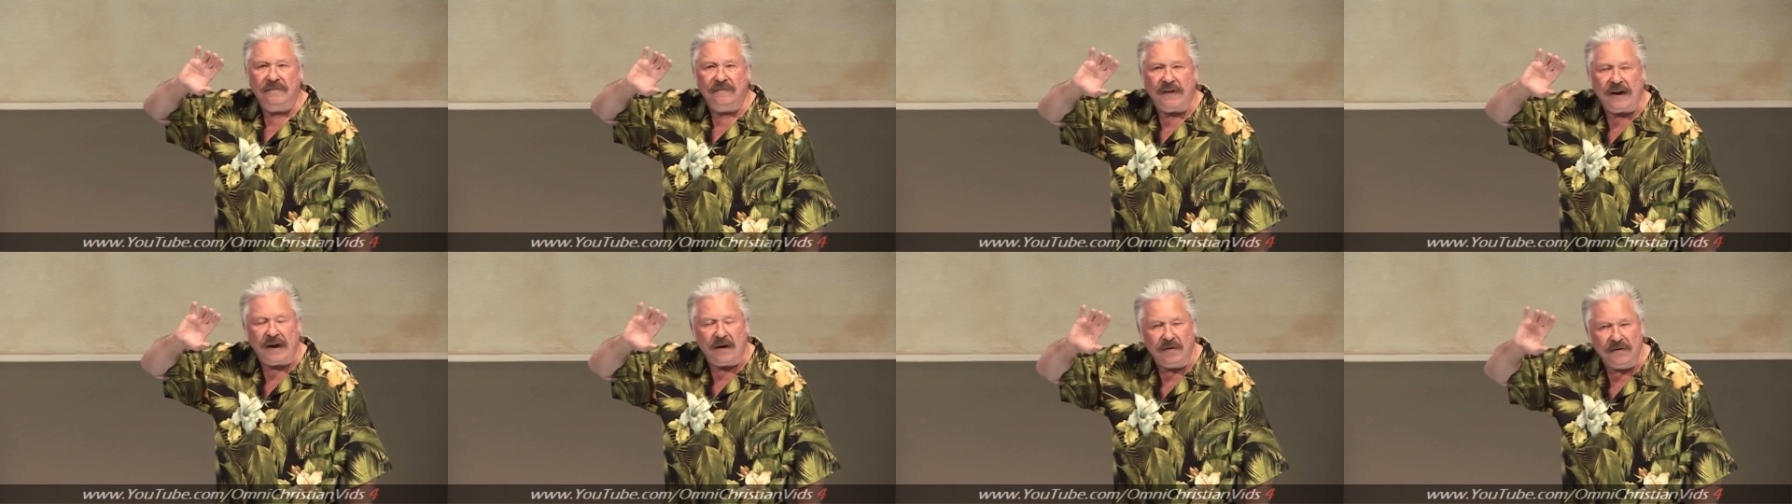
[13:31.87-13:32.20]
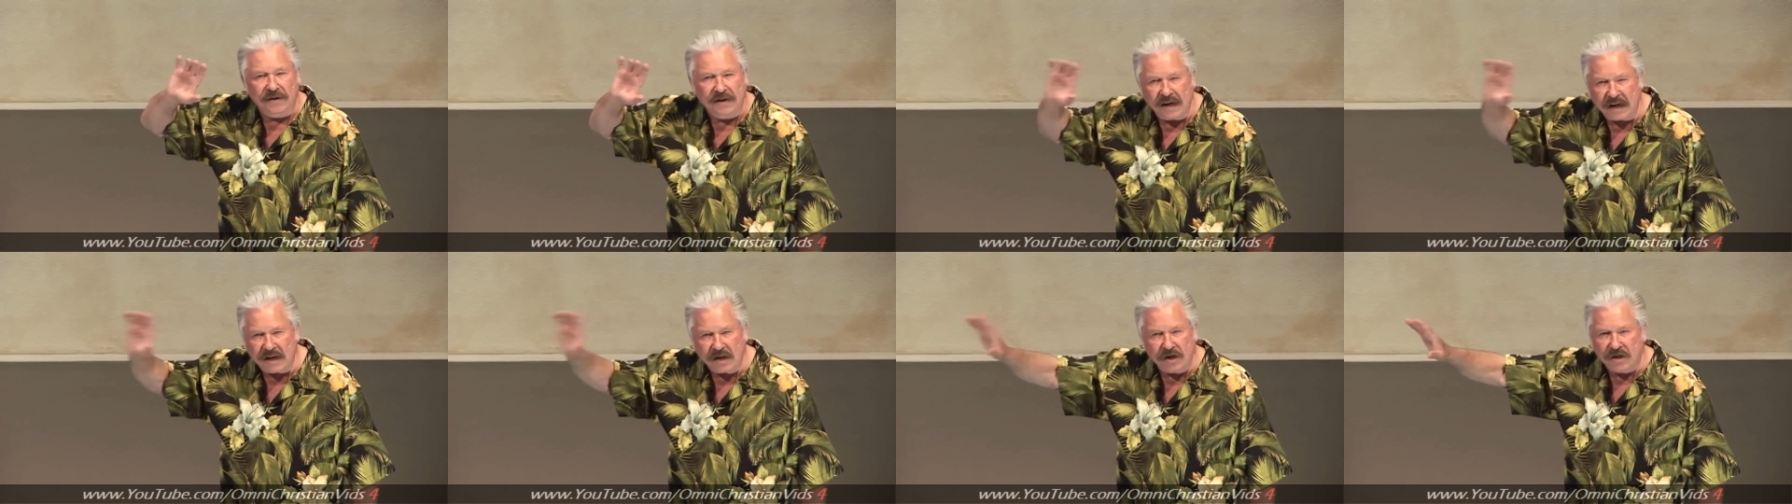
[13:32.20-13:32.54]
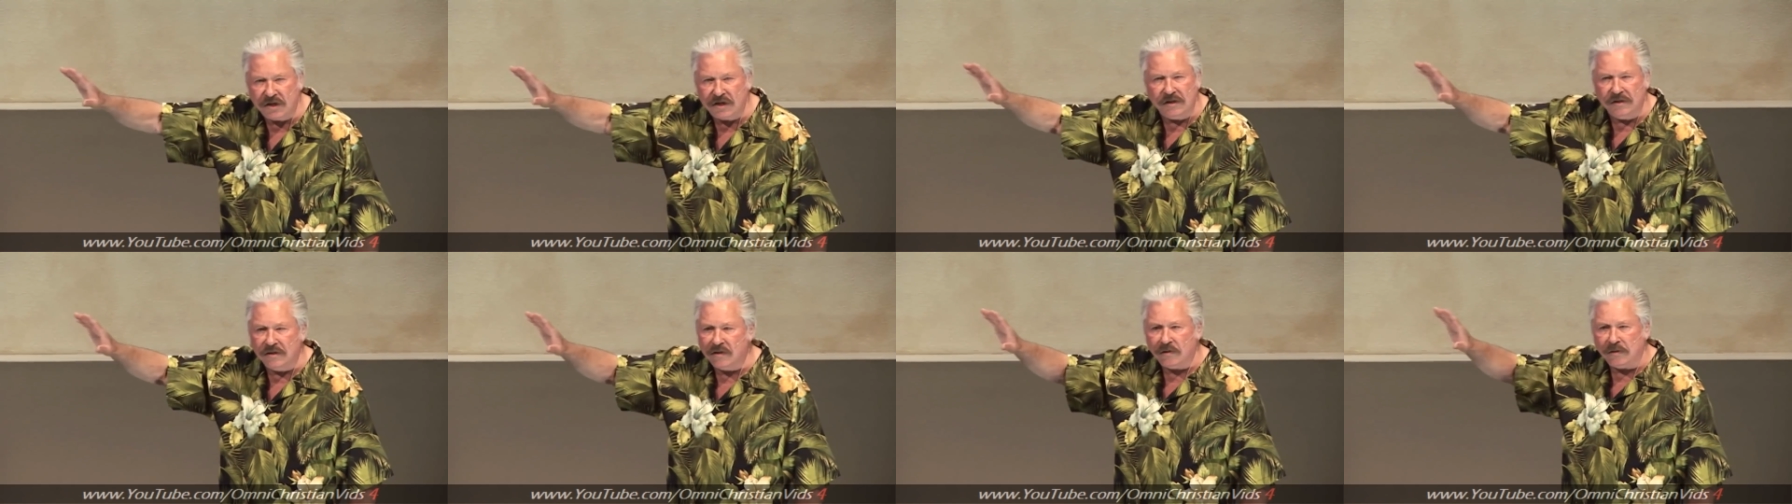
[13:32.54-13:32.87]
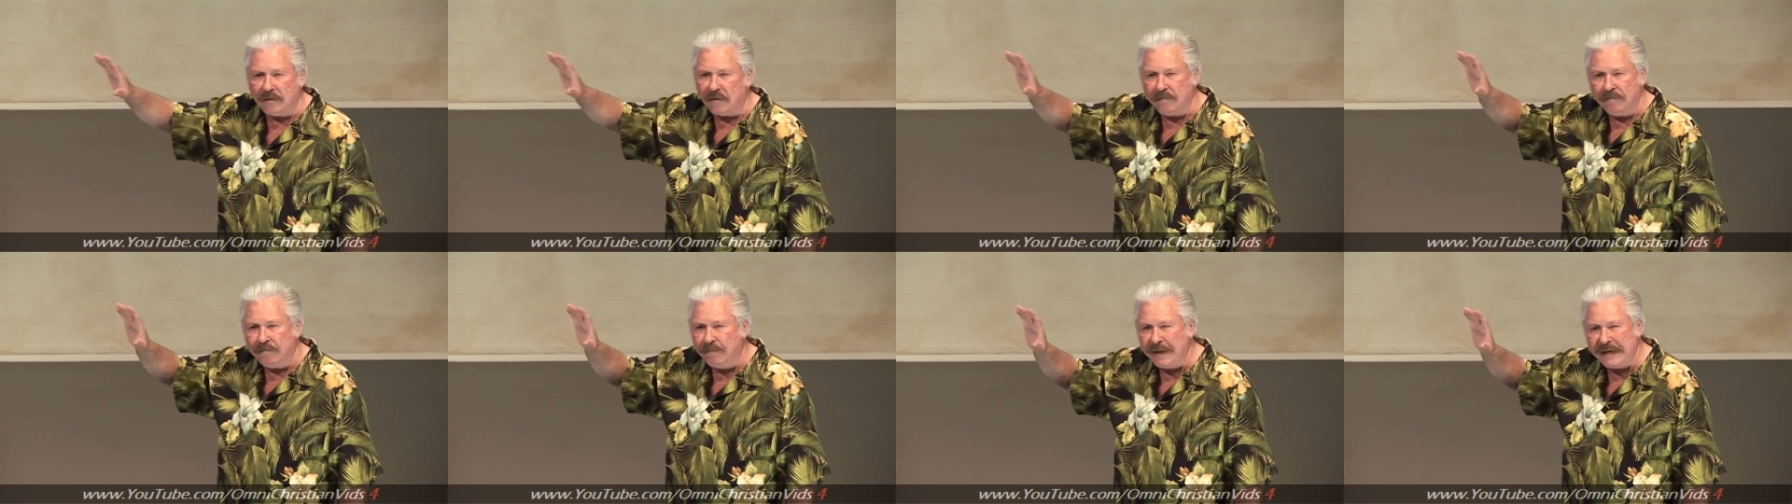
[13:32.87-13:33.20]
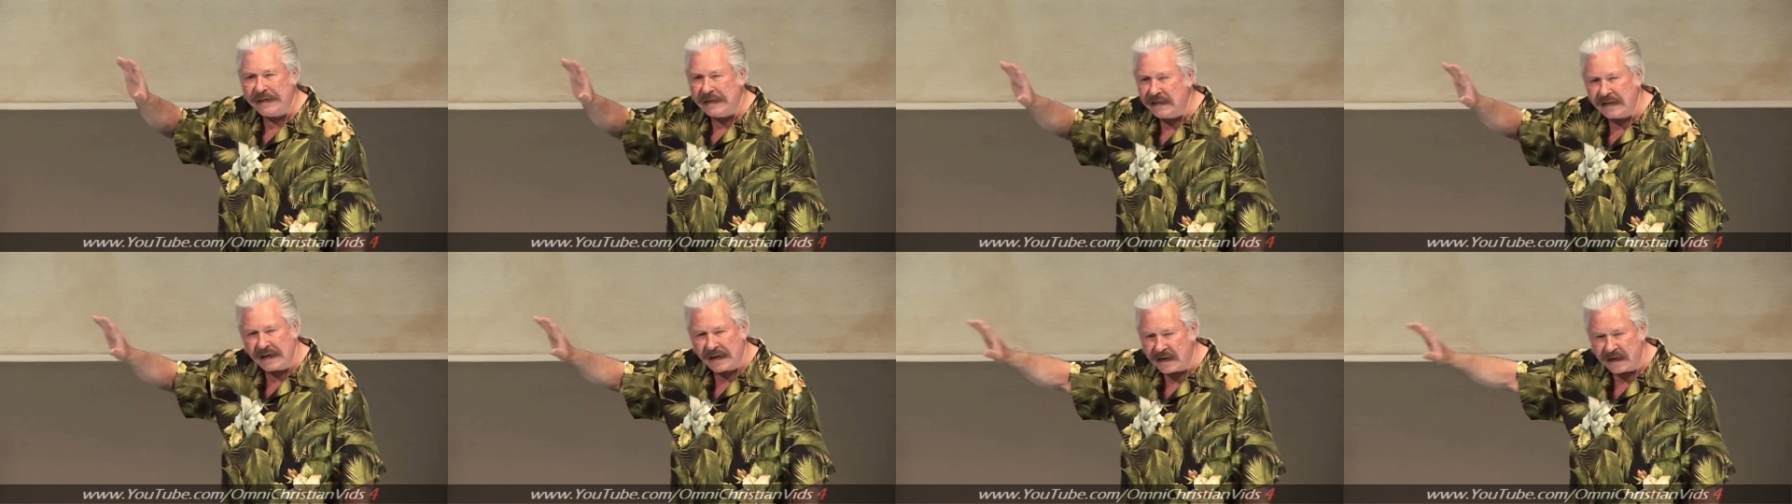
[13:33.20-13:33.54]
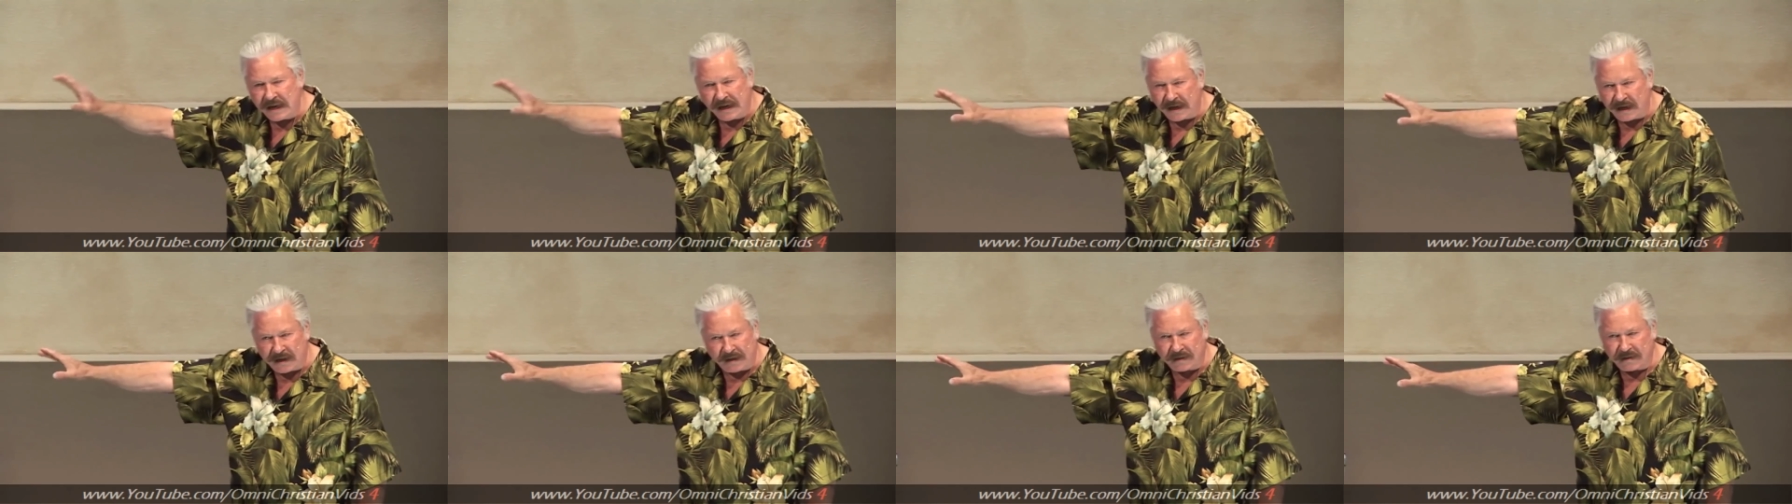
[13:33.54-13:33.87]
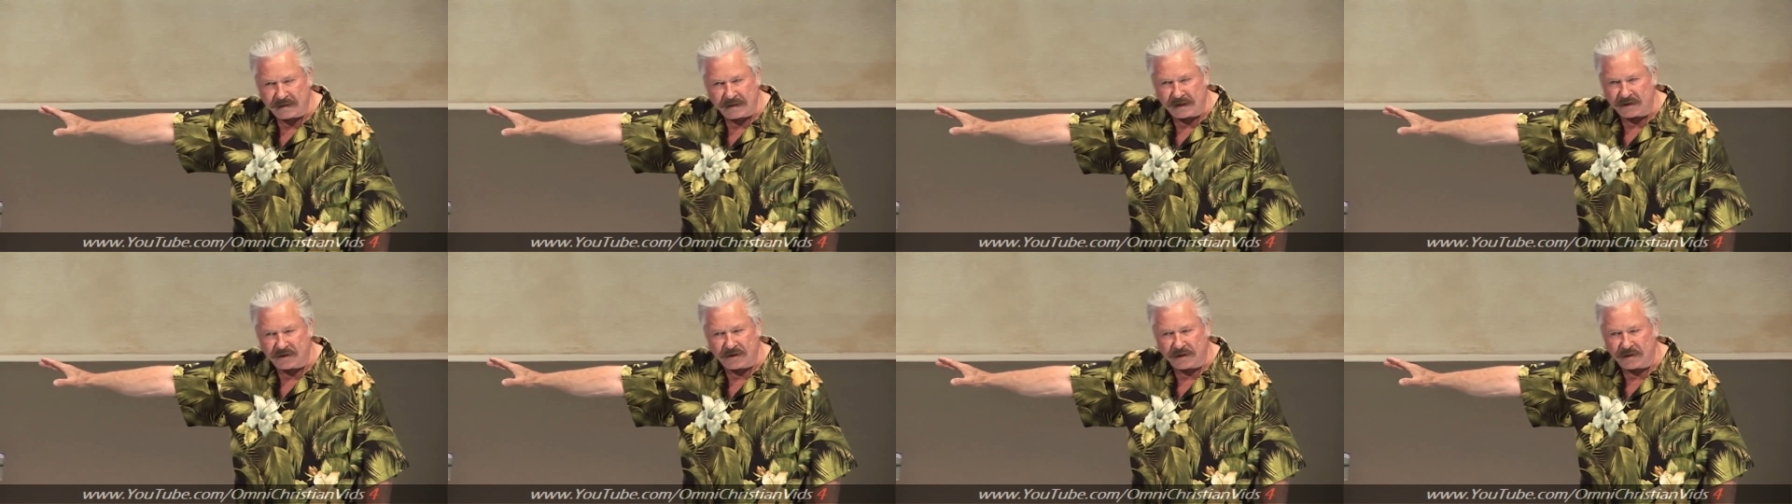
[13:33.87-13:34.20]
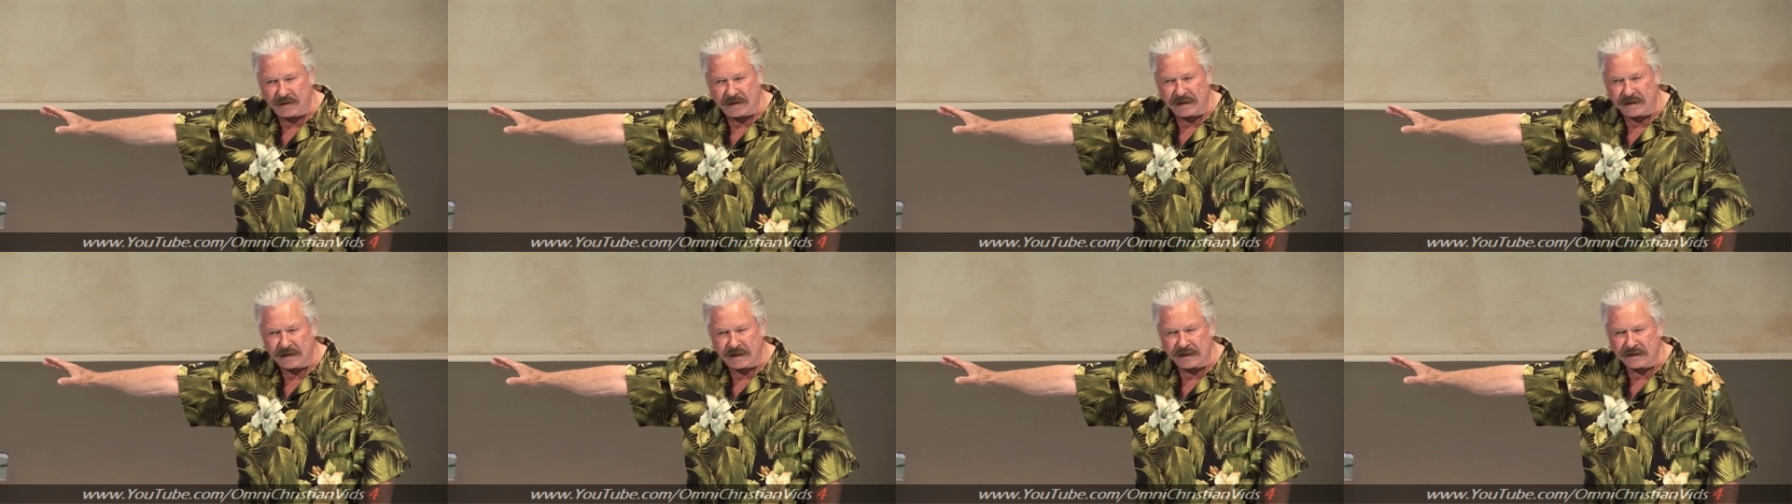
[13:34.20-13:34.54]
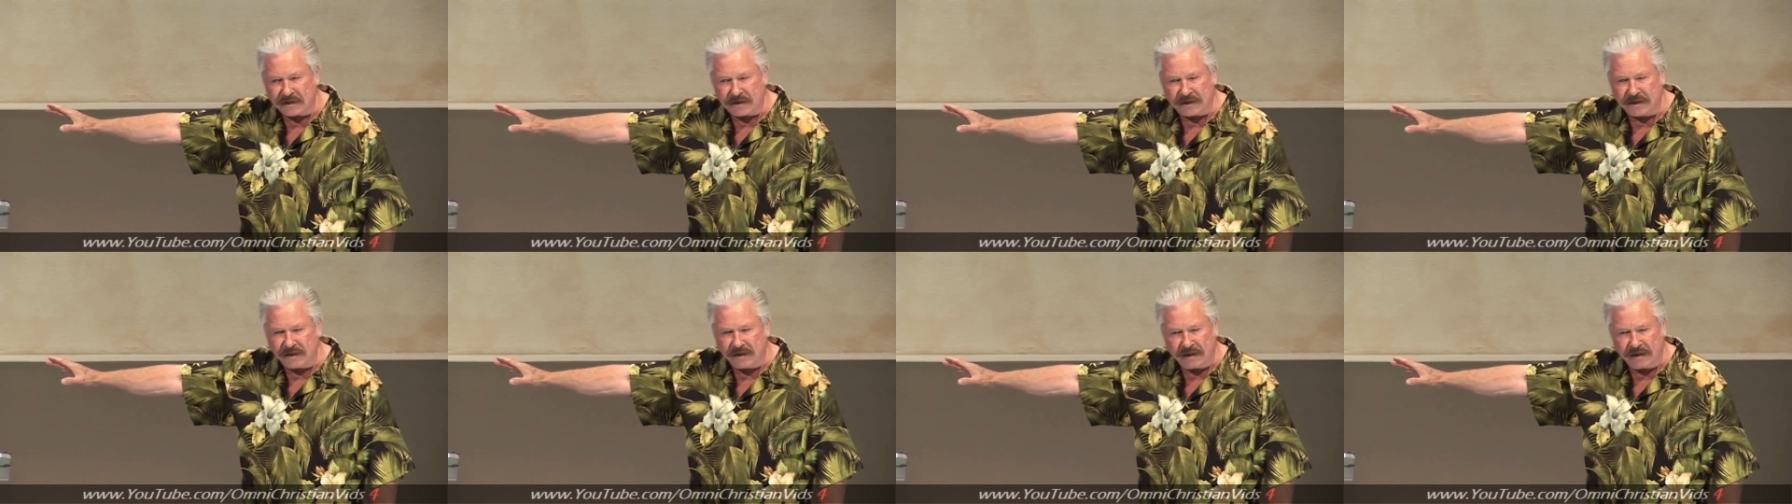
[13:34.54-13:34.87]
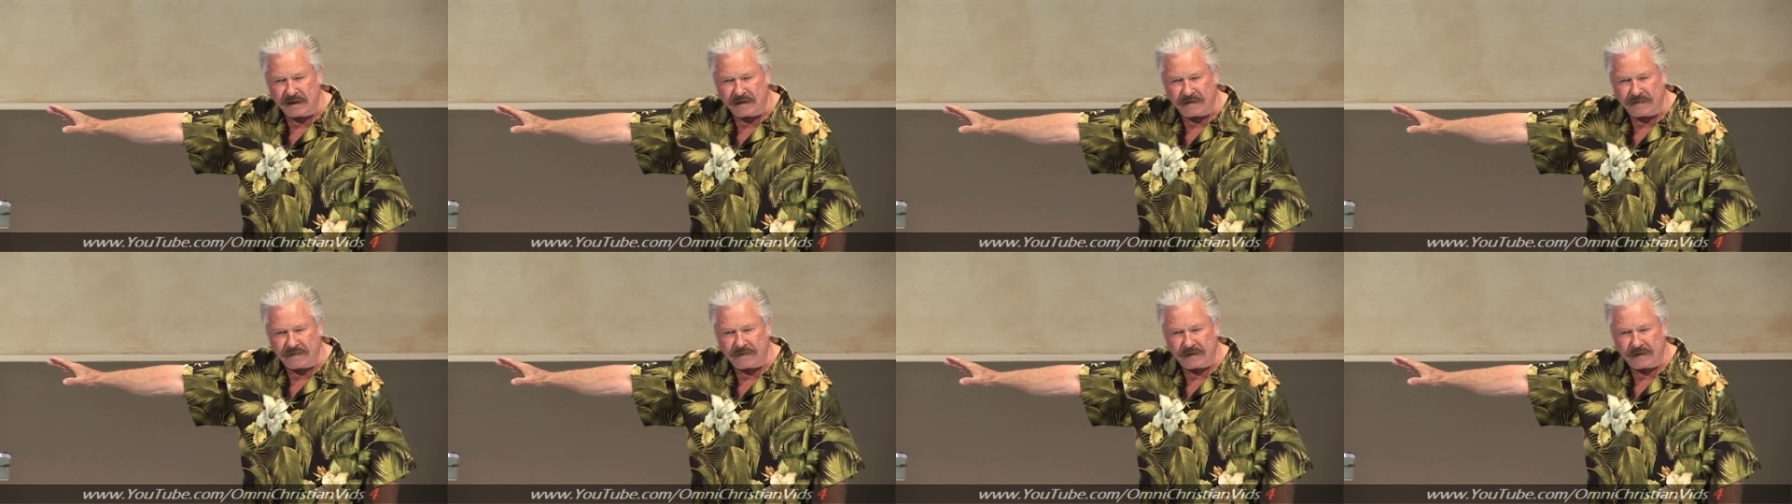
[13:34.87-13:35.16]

foundational beginning that you can conceive.